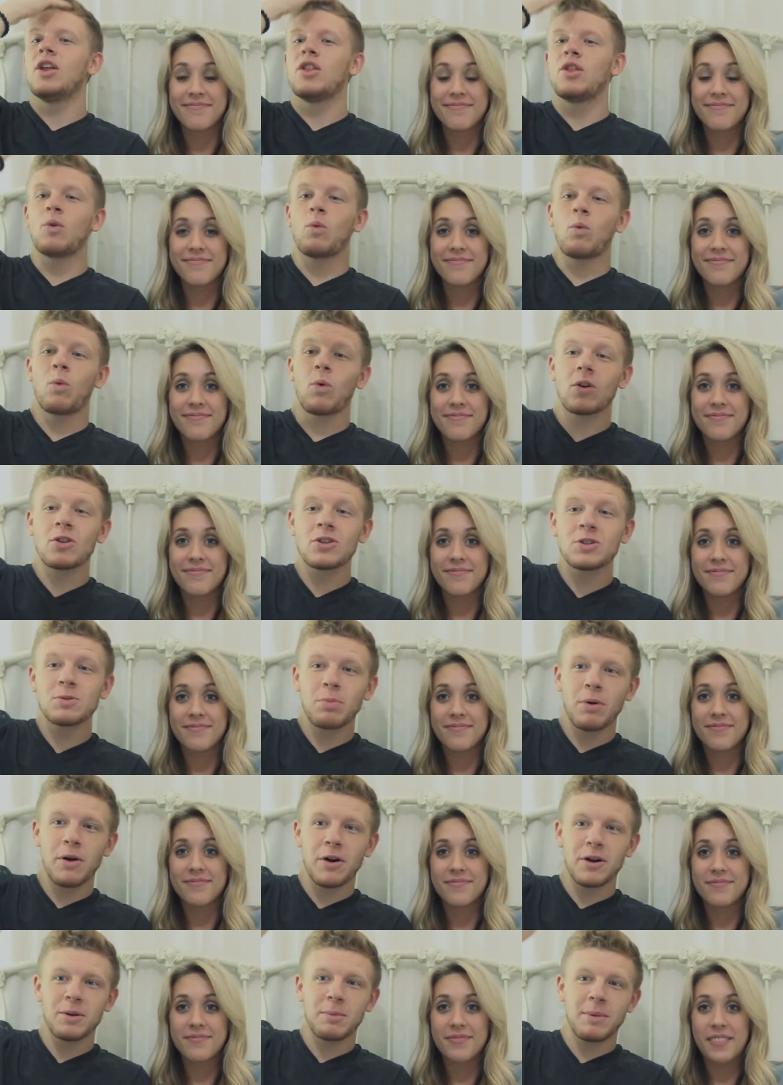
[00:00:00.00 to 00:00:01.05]
Speaker 1: The worst
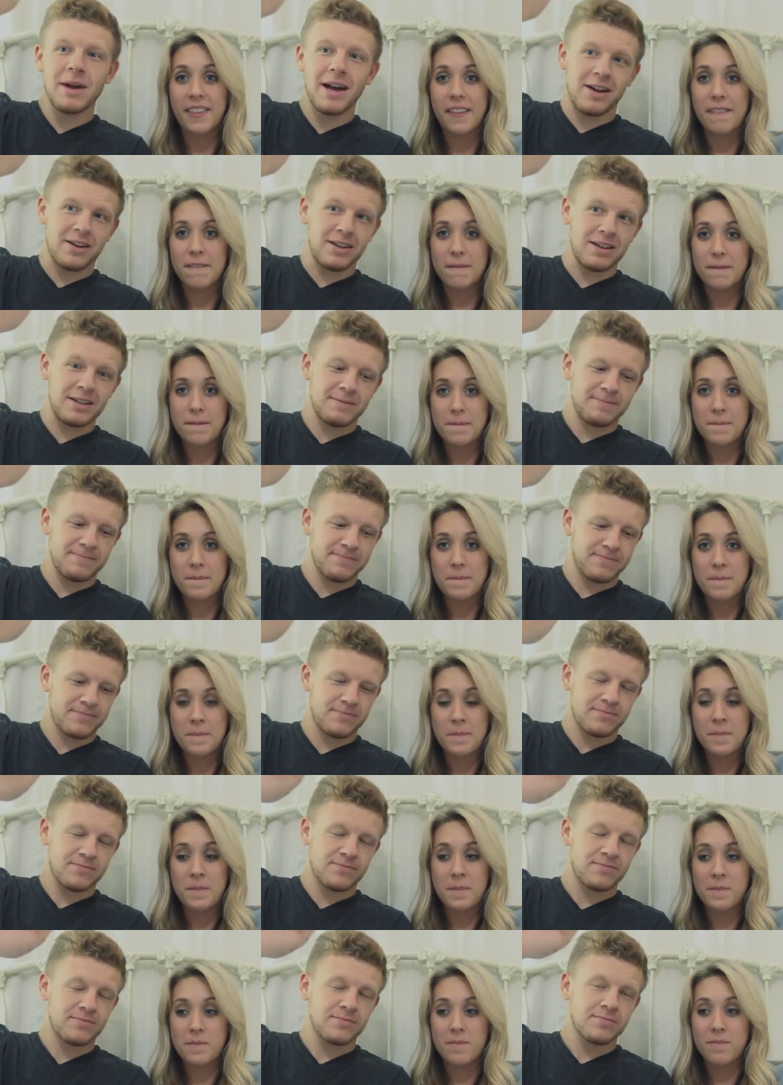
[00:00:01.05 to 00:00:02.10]
part about it...
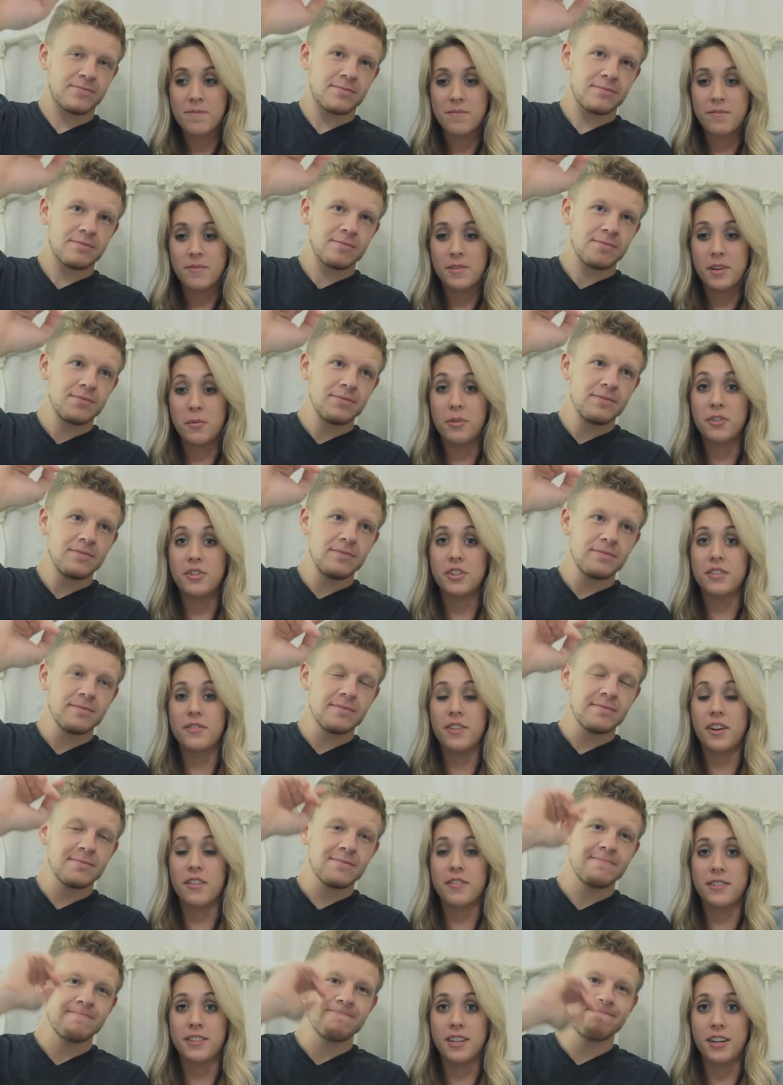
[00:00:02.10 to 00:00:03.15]
Speaker 2: We just
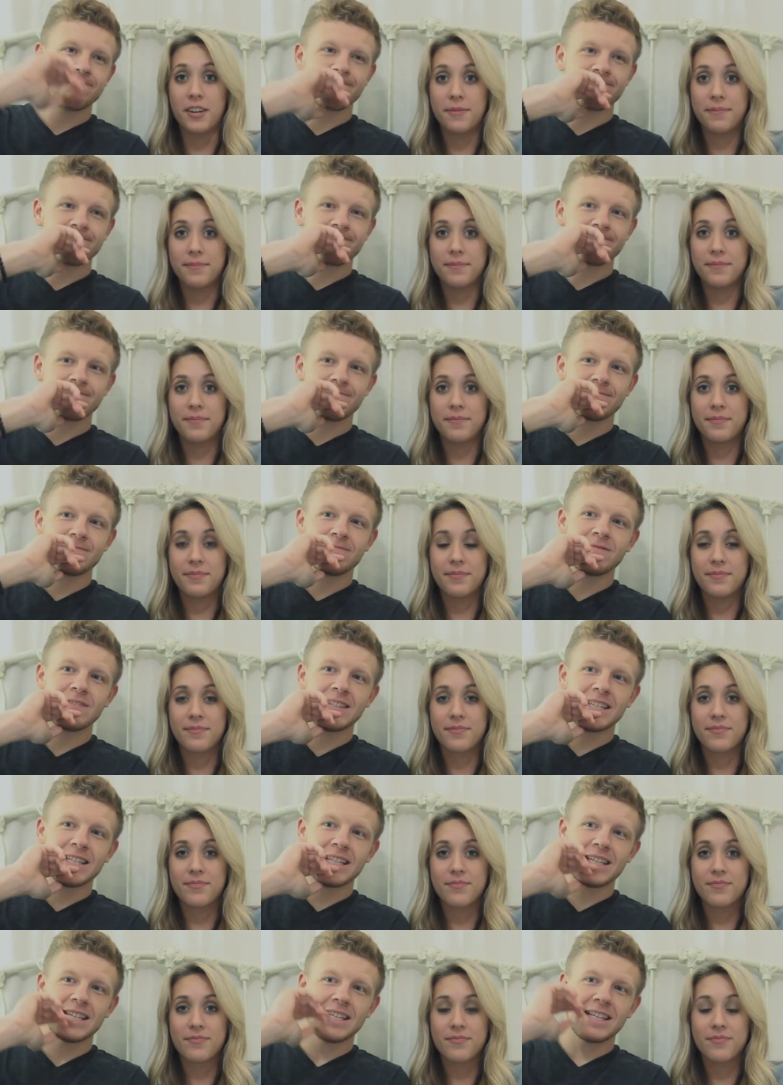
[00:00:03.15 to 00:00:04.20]
found this out.
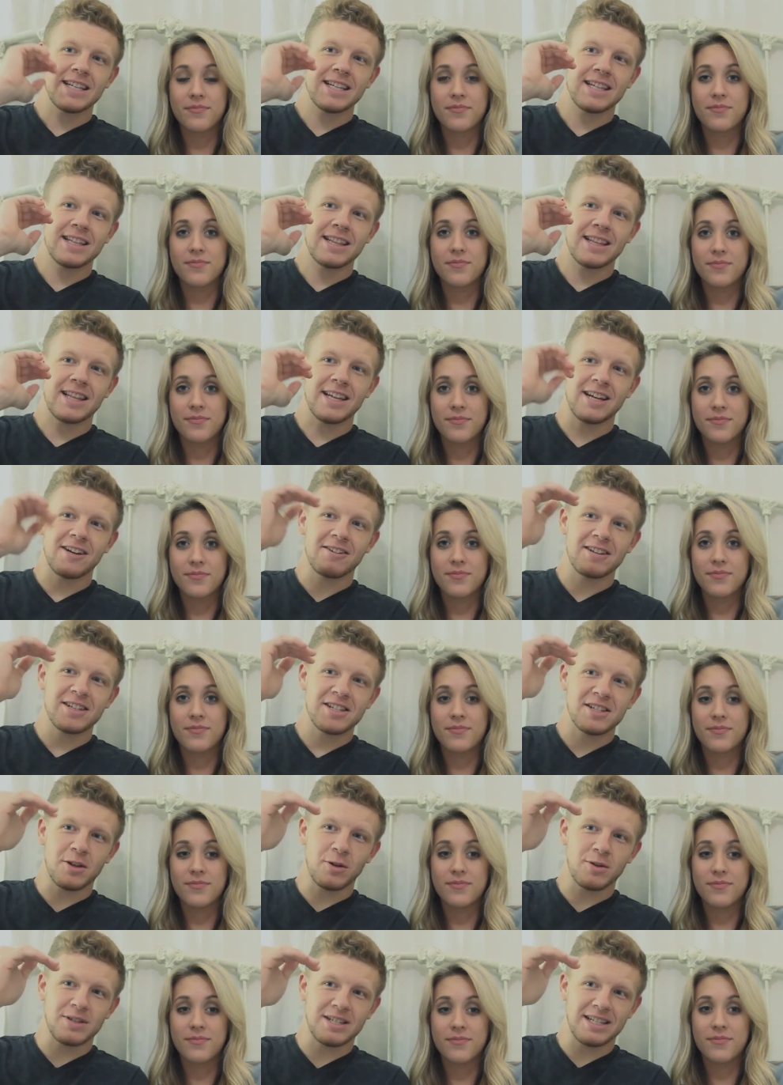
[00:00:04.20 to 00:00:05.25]
Speaker 1: There is
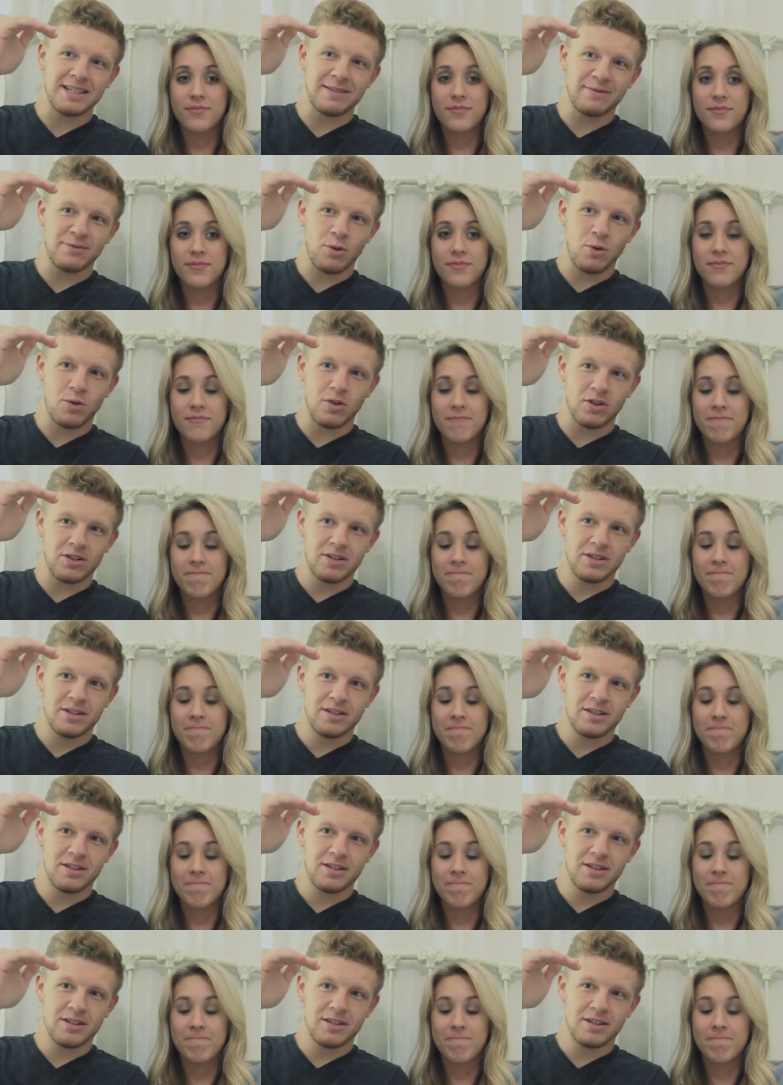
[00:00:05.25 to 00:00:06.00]
no season 4.